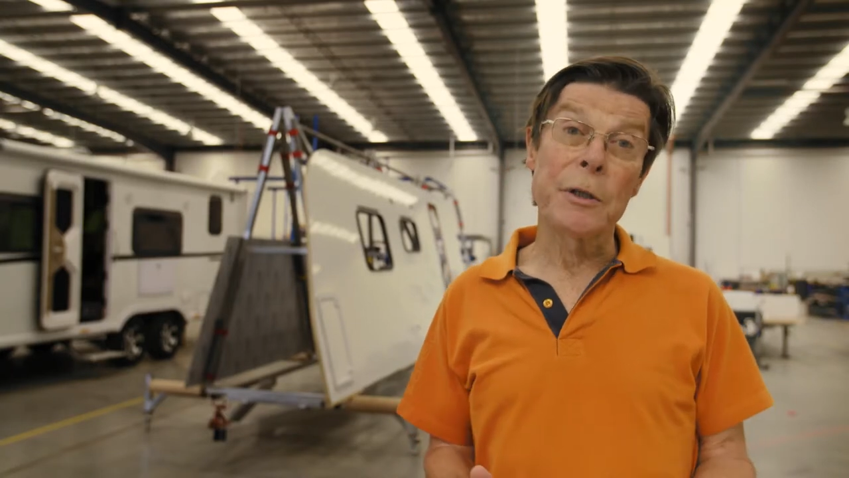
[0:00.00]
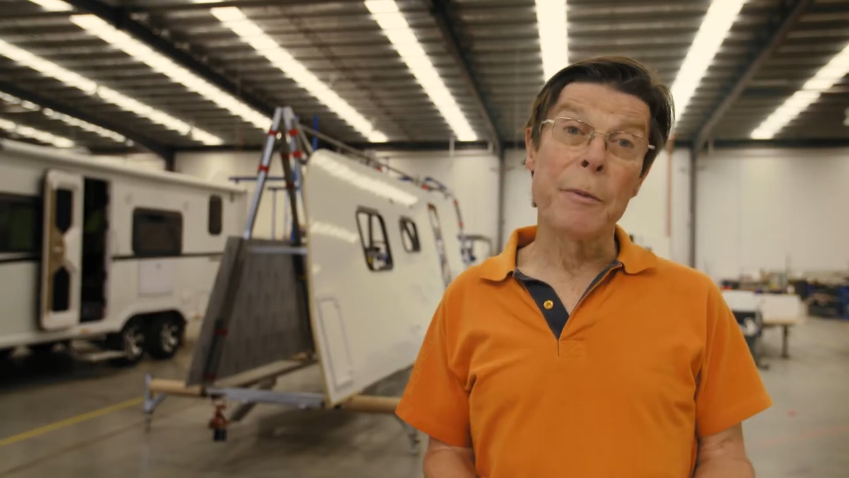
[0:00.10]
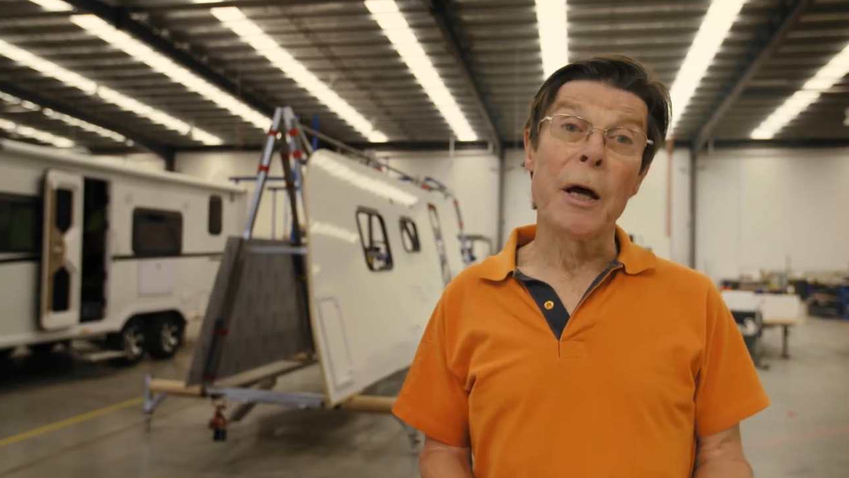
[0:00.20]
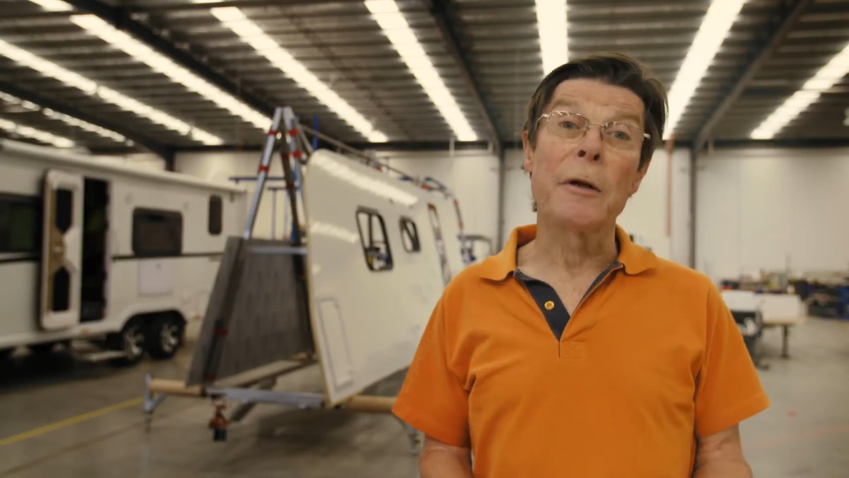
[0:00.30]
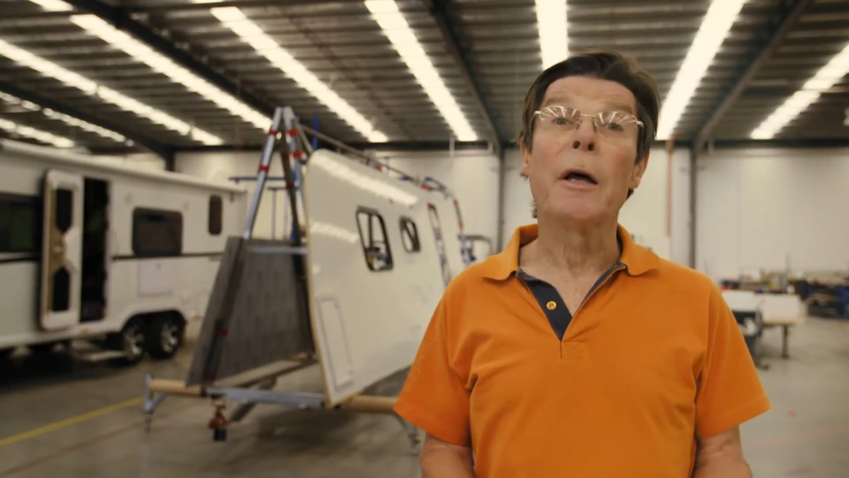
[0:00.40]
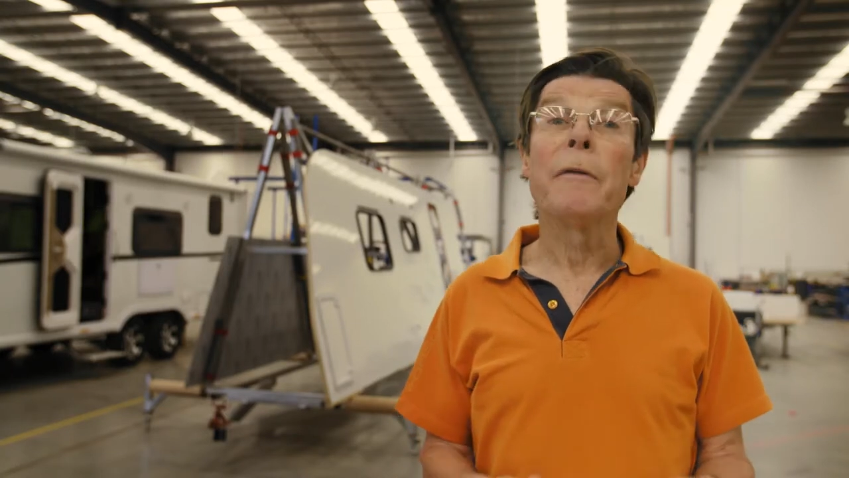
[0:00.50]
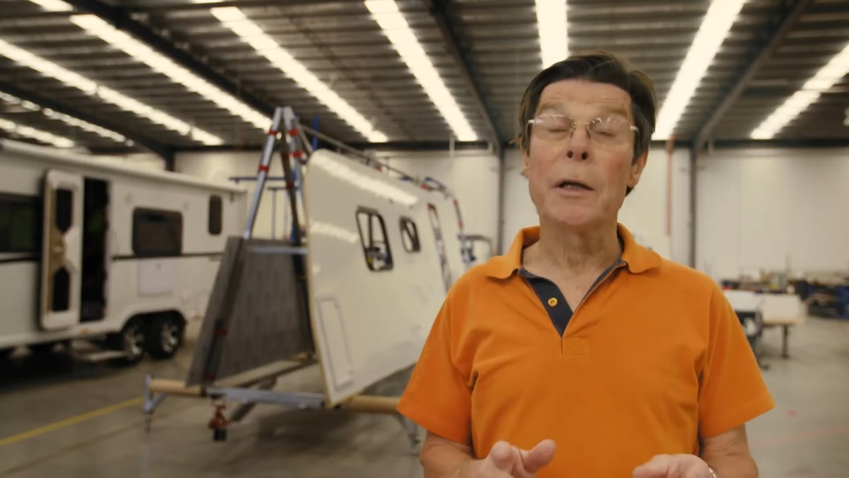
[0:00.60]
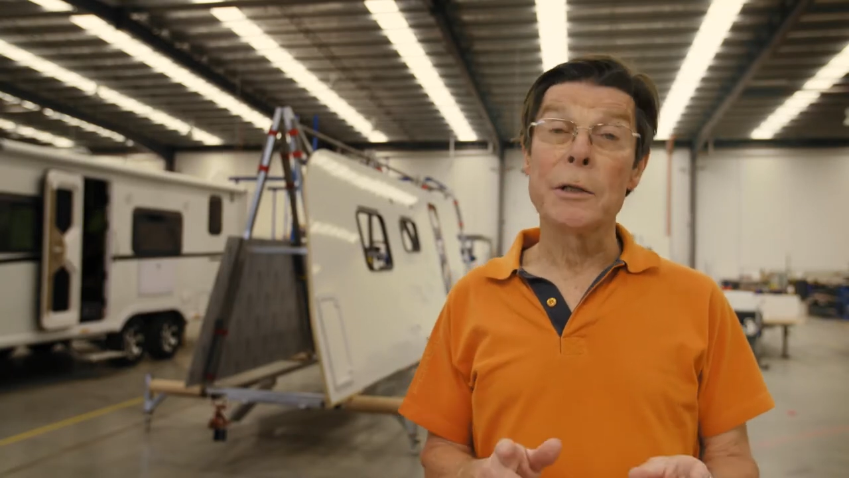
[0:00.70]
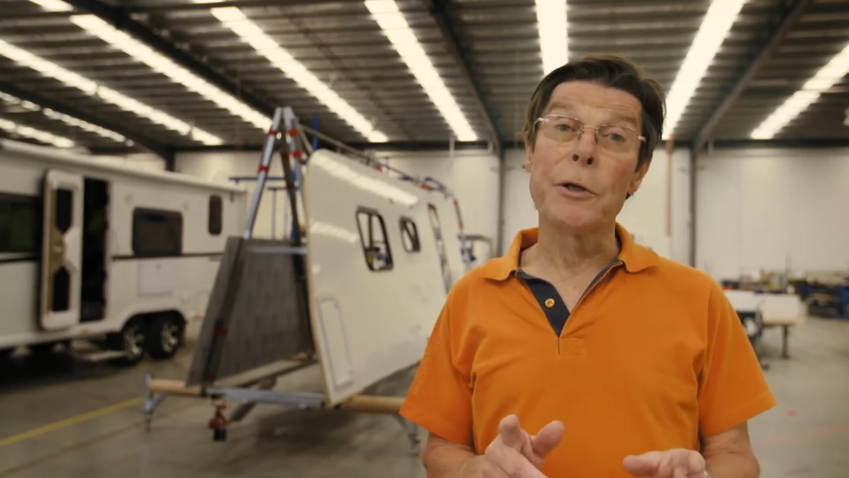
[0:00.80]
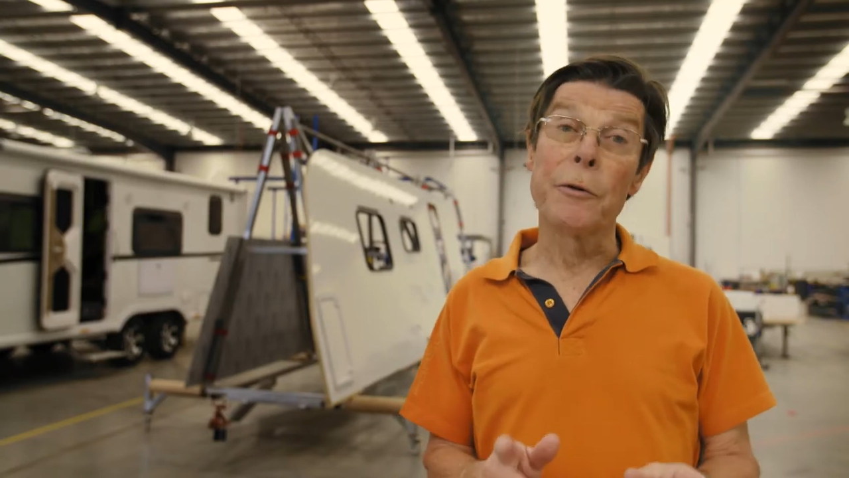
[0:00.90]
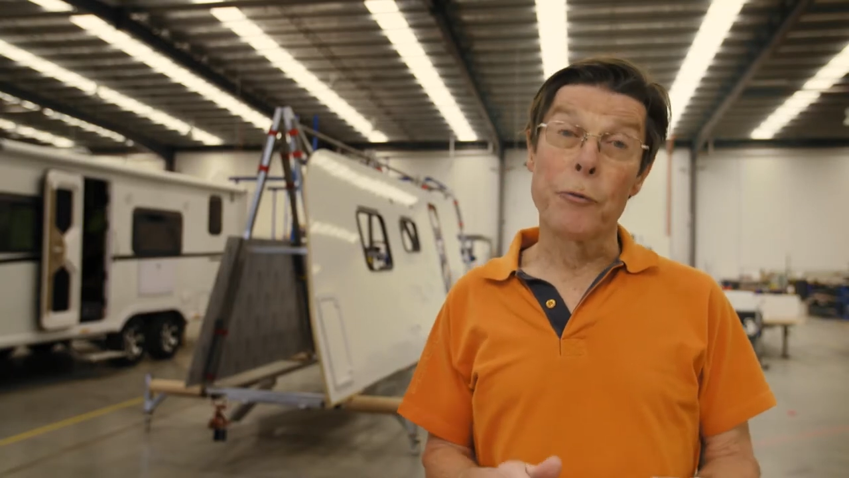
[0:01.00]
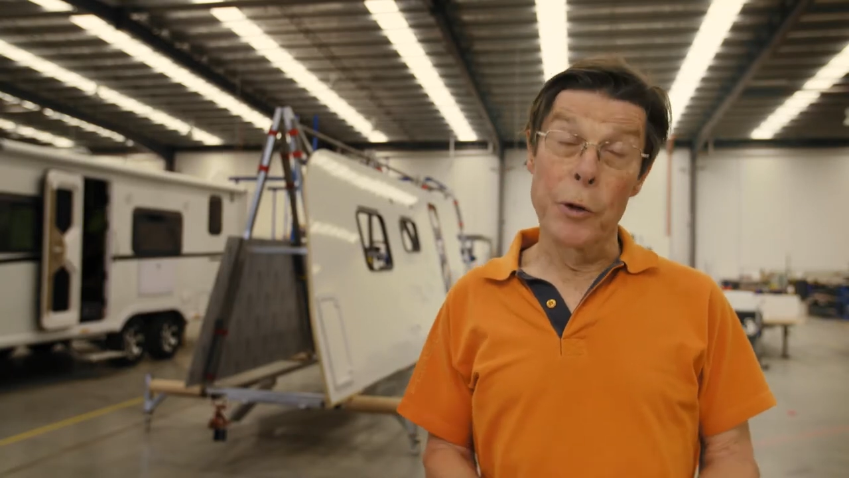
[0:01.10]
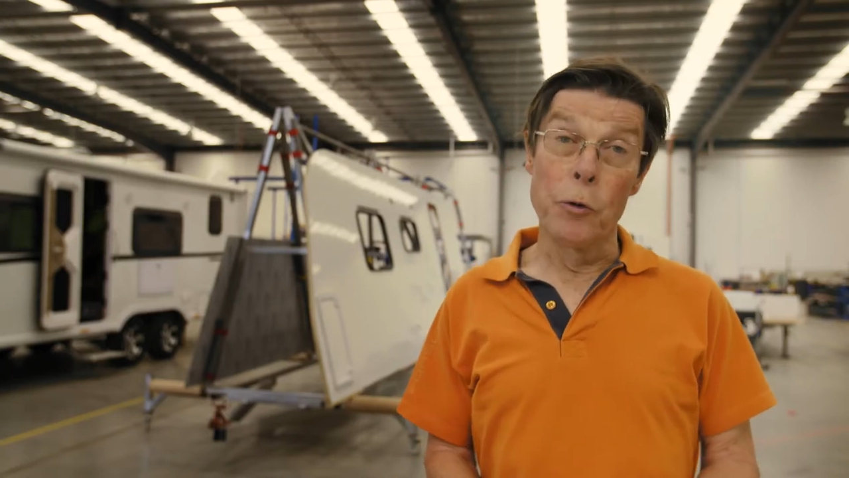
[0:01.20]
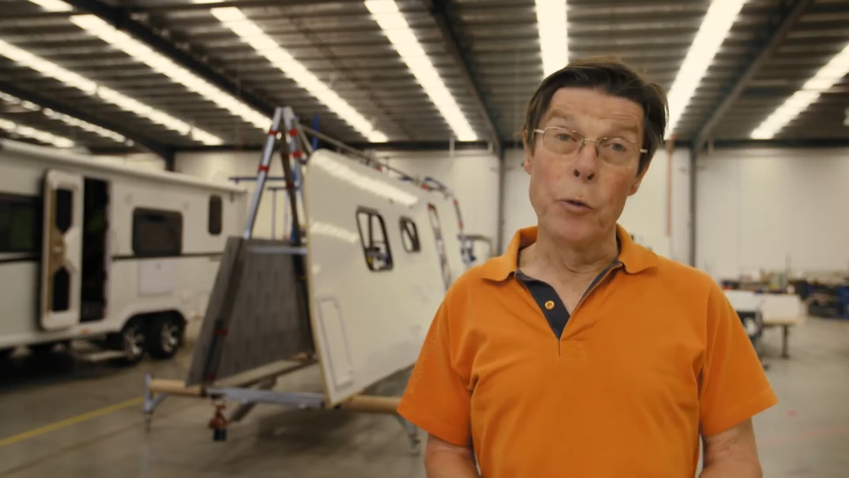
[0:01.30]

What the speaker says: them out, and that is in the real